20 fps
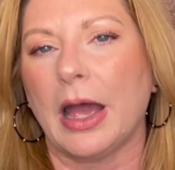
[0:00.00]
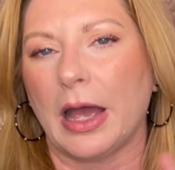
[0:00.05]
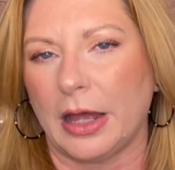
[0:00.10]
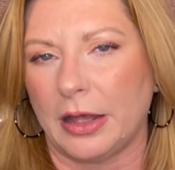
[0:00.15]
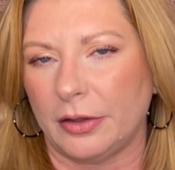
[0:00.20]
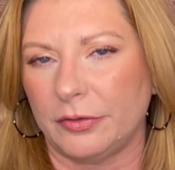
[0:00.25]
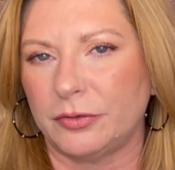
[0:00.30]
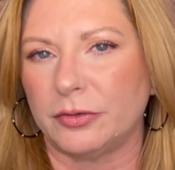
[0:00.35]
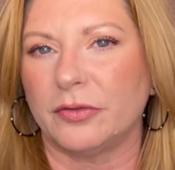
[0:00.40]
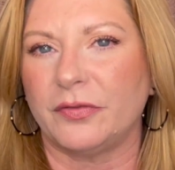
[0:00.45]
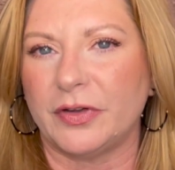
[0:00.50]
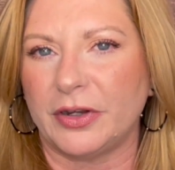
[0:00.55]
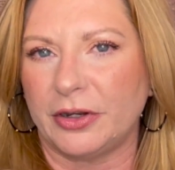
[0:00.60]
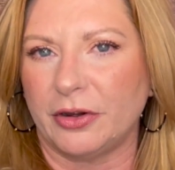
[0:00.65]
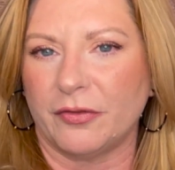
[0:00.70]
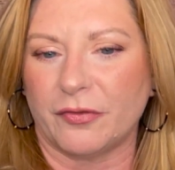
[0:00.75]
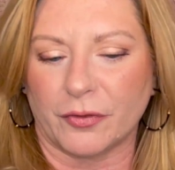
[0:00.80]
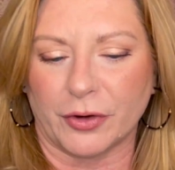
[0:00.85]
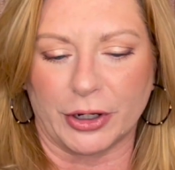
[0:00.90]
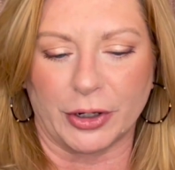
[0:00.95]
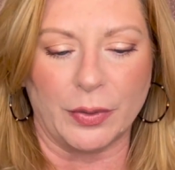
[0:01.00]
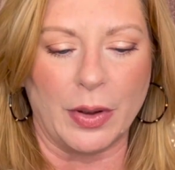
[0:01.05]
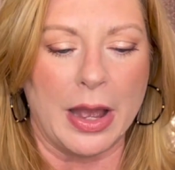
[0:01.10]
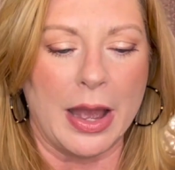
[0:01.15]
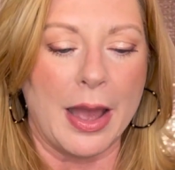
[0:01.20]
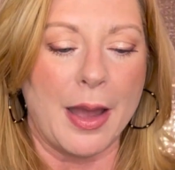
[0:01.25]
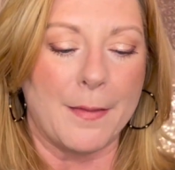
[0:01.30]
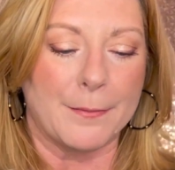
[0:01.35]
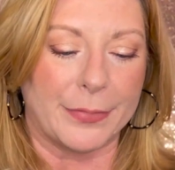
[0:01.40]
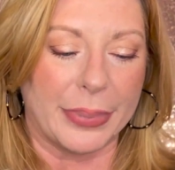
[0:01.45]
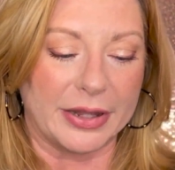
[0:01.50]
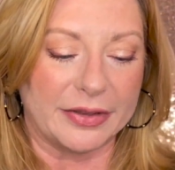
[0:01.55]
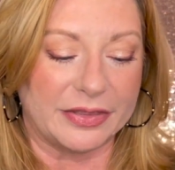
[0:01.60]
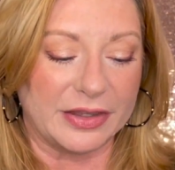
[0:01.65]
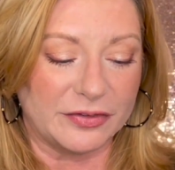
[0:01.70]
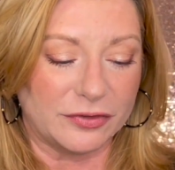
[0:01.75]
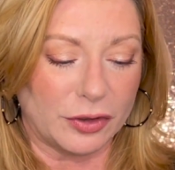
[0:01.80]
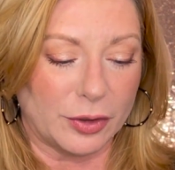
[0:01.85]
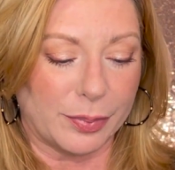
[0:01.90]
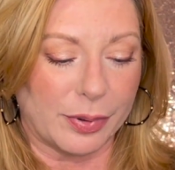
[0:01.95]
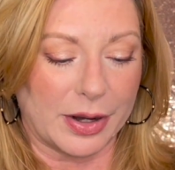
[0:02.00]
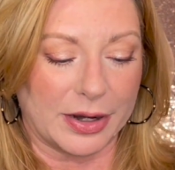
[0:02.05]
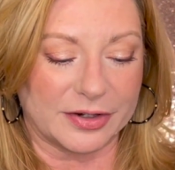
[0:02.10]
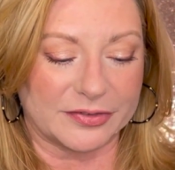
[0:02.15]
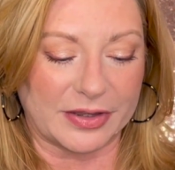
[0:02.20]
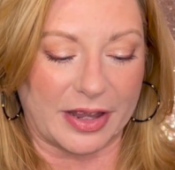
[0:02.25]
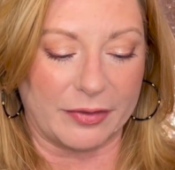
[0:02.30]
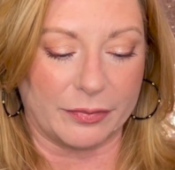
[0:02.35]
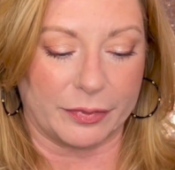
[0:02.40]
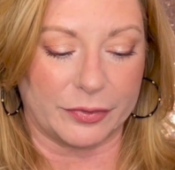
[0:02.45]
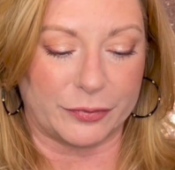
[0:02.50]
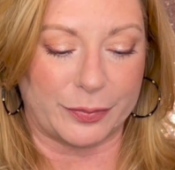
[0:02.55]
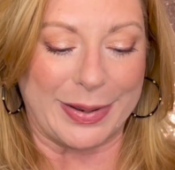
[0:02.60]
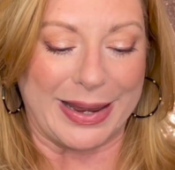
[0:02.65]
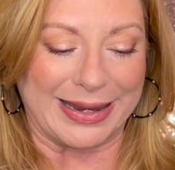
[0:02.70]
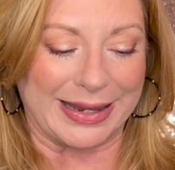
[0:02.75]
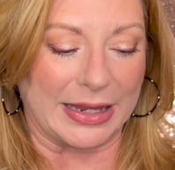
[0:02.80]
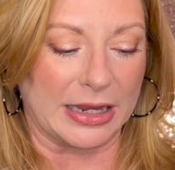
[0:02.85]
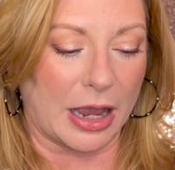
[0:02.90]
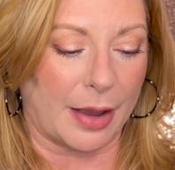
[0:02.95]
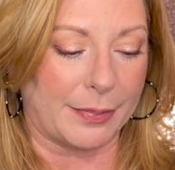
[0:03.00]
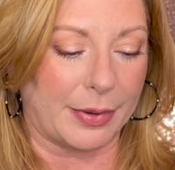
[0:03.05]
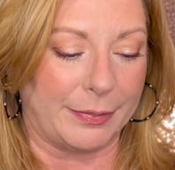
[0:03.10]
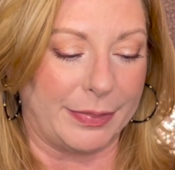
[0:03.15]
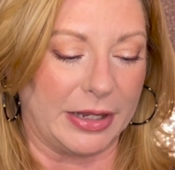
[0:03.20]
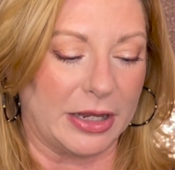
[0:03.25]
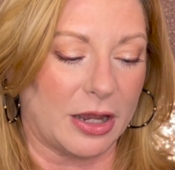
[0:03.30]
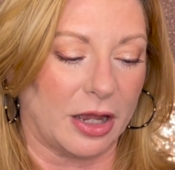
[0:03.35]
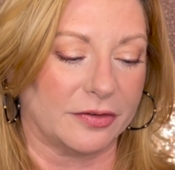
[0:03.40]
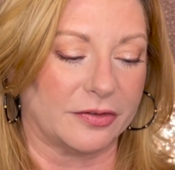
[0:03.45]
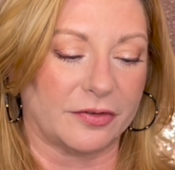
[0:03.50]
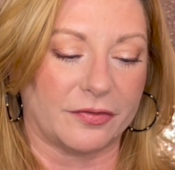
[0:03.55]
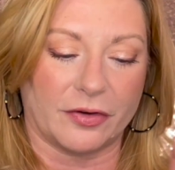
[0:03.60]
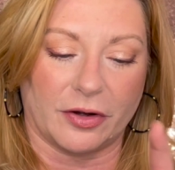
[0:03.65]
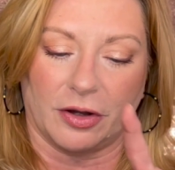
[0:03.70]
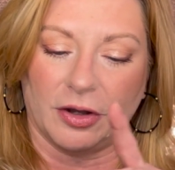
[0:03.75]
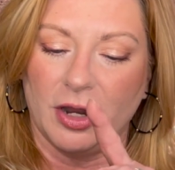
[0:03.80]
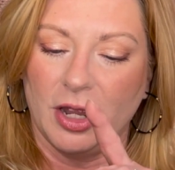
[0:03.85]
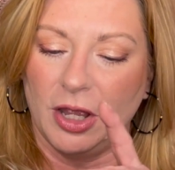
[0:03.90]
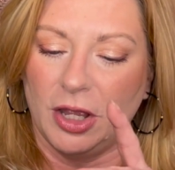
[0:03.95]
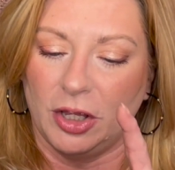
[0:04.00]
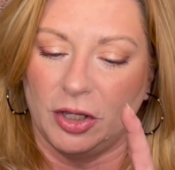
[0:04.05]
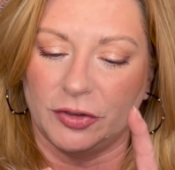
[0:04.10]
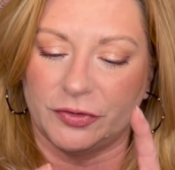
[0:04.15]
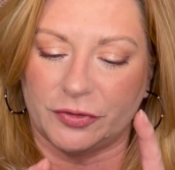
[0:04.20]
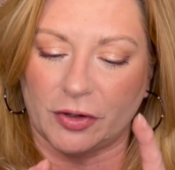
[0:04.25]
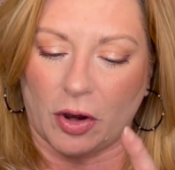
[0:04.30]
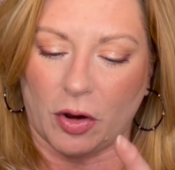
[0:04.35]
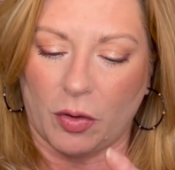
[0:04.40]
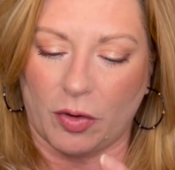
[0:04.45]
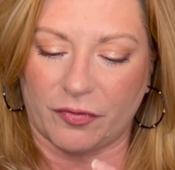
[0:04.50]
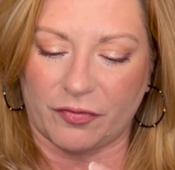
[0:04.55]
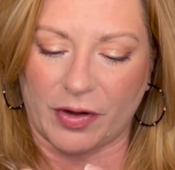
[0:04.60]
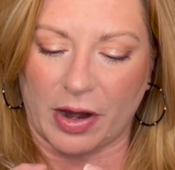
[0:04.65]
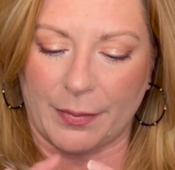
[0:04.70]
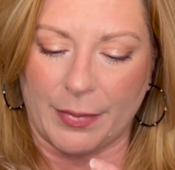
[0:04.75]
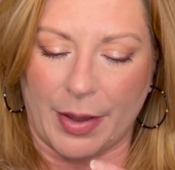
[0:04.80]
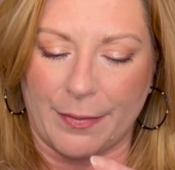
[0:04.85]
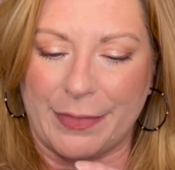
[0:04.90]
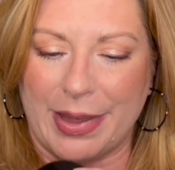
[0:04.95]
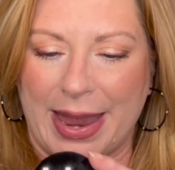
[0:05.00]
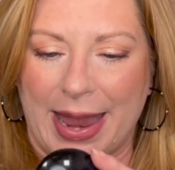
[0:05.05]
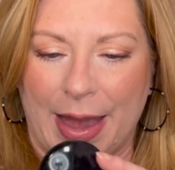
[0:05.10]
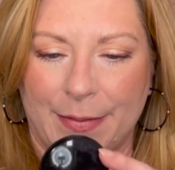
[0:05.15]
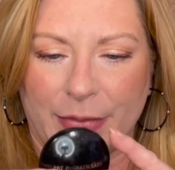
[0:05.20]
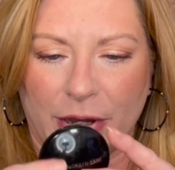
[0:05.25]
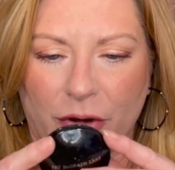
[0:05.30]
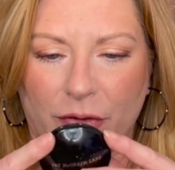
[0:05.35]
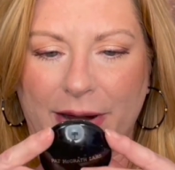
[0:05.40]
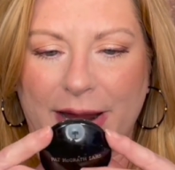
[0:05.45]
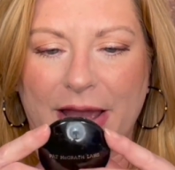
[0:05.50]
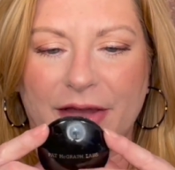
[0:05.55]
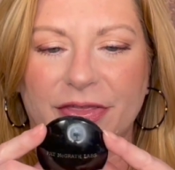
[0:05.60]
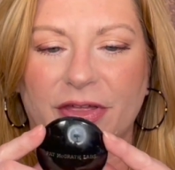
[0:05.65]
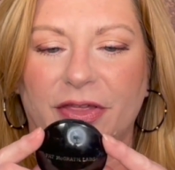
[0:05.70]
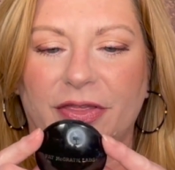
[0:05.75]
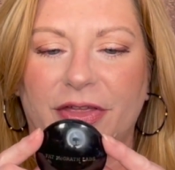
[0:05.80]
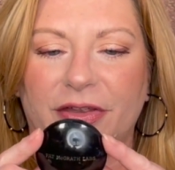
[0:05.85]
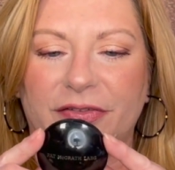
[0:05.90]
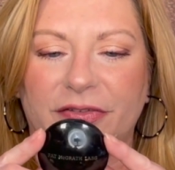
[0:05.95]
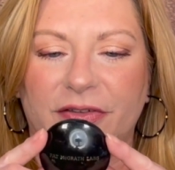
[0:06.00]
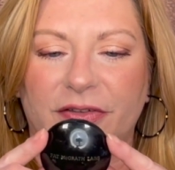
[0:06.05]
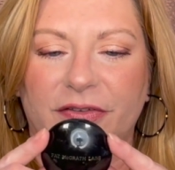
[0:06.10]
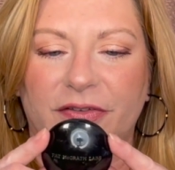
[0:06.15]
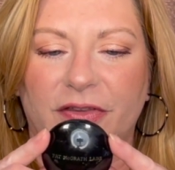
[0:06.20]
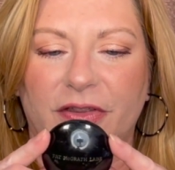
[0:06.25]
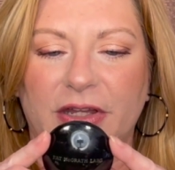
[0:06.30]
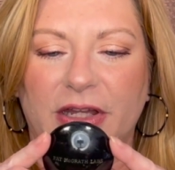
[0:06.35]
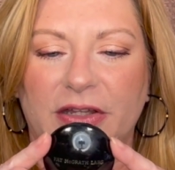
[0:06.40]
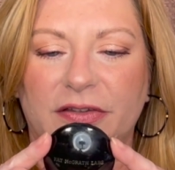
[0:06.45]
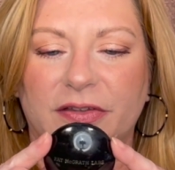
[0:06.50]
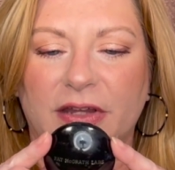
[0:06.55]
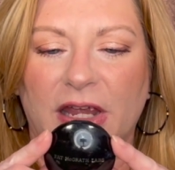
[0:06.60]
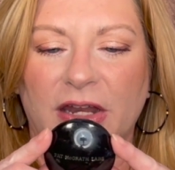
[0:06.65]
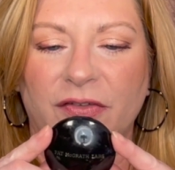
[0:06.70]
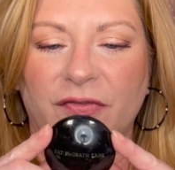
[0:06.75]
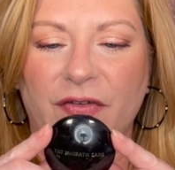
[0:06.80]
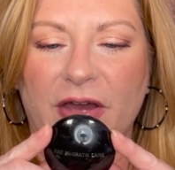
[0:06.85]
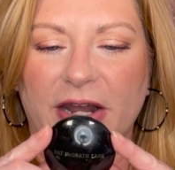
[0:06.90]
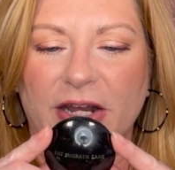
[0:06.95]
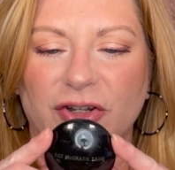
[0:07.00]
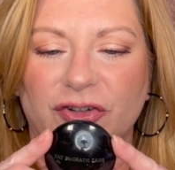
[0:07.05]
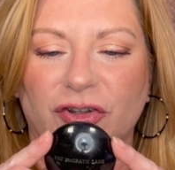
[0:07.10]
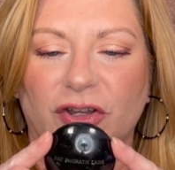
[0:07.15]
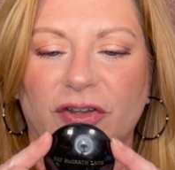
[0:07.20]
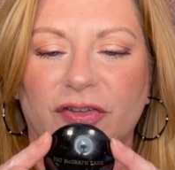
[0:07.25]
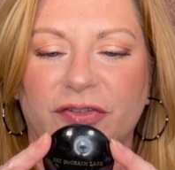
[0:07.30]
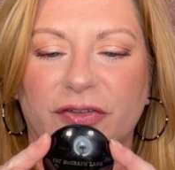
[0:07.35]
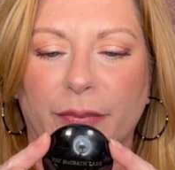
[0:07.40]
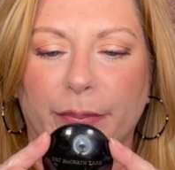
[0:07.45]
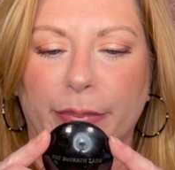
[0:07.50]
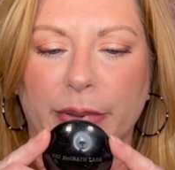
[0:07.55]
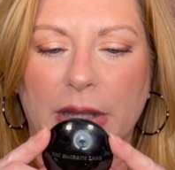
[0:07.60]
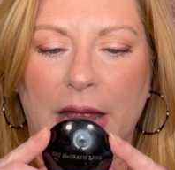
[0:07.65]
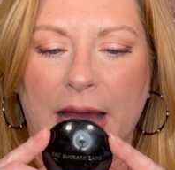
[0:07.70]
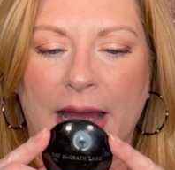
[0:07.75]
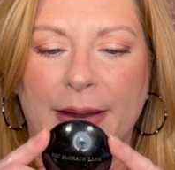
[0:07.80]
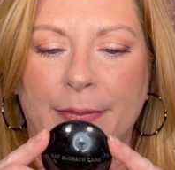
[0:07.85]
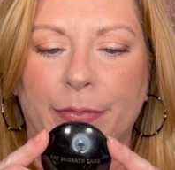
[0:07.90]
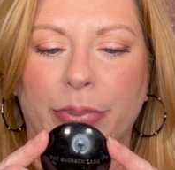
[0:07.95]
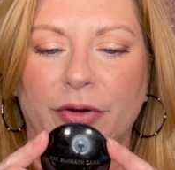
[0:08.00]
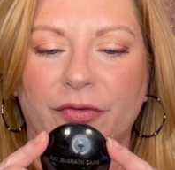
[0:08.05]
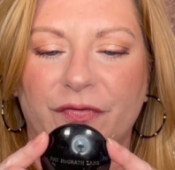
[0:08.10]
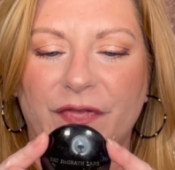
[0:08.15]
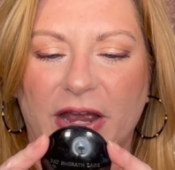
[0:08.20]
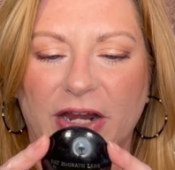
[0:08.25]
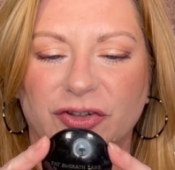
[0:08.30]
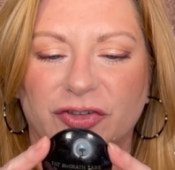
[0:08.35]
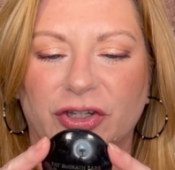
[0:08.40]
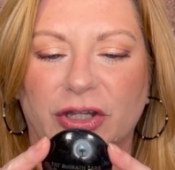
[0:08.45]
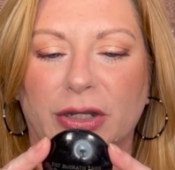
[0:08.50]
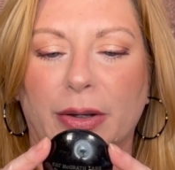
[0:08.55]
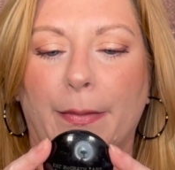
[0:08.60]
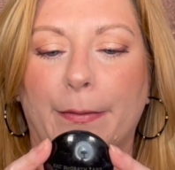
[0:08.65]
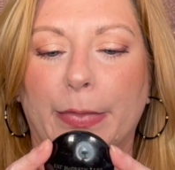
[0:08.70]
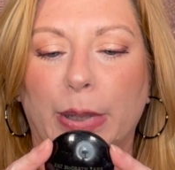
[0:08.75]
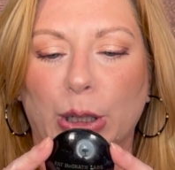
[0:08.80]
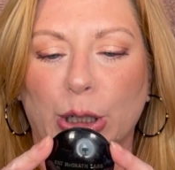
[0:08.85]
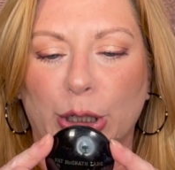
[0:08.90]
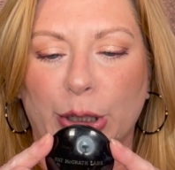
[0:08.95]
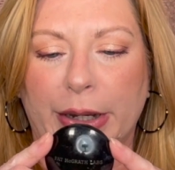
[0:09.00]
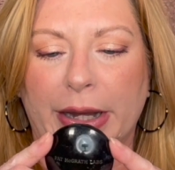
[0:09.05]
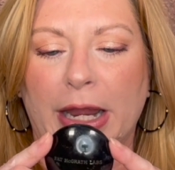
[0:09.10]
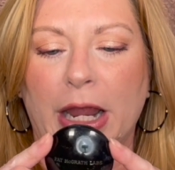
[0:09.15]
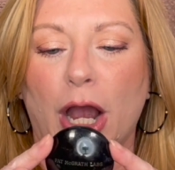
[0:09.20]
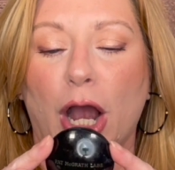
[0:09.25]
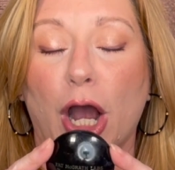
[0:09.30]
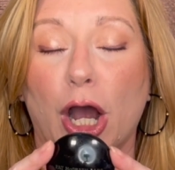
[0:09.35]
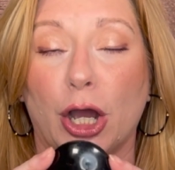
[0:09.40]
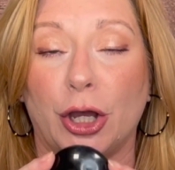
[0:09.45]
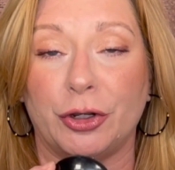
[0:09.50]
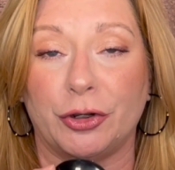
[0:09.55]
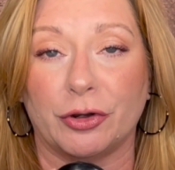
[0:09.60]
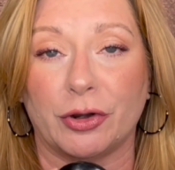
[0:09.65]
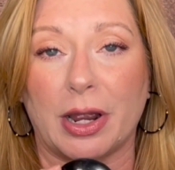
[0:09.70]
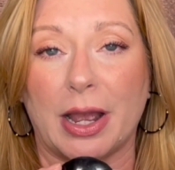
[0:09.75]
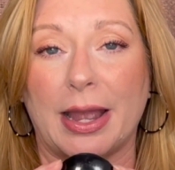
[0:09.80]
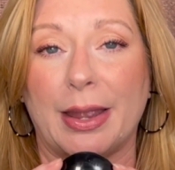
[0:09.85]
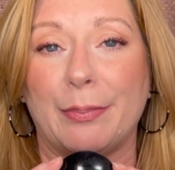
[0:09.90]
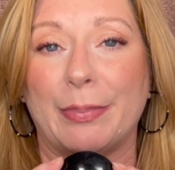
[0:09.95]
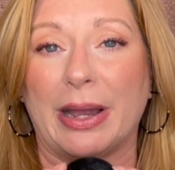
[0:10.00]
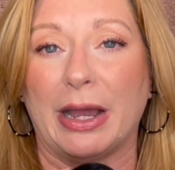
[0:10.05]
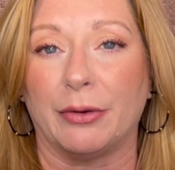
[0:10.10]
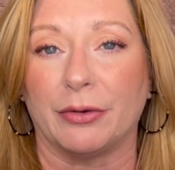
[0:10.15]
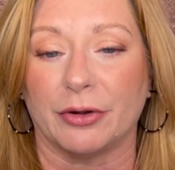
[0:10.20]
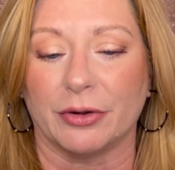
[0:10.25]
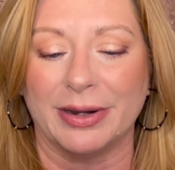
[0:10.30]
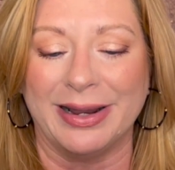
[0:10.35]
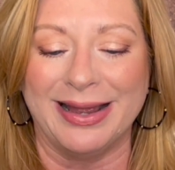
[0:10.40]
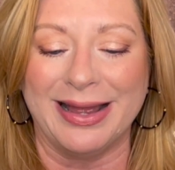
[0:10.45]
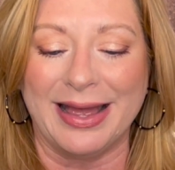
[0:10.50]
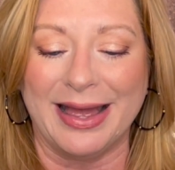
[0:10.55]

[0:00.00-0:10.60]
I'll do a video for you. But these are the products I was picking up because of her. So from Pat McGrath, this is the Skin Fetish Sublime Perfection Blurring Under Eye Powder.